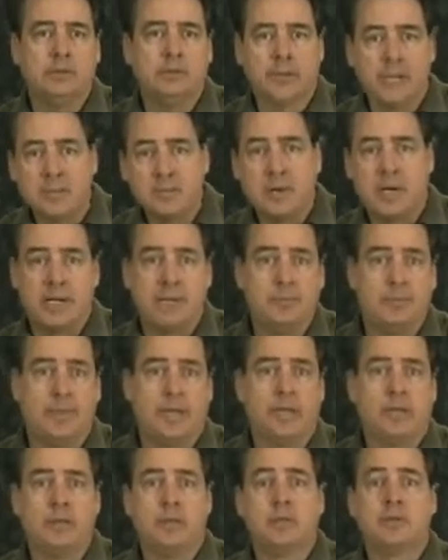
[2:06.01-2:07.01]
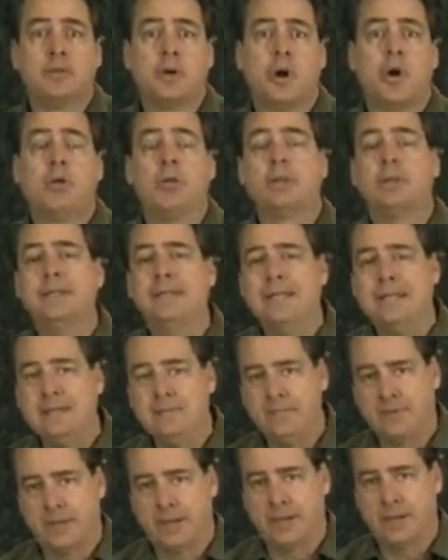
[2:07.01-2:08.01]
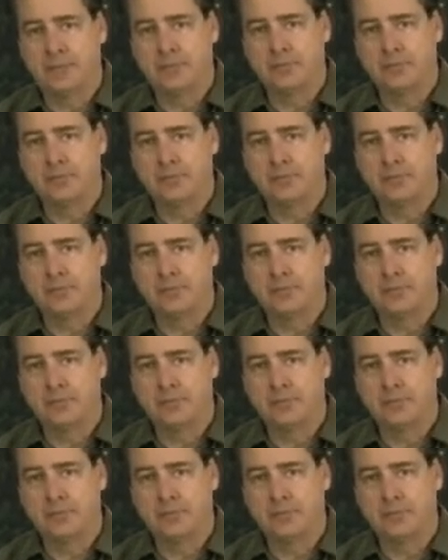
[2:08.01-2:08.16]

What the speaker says: led by a man called Nephi.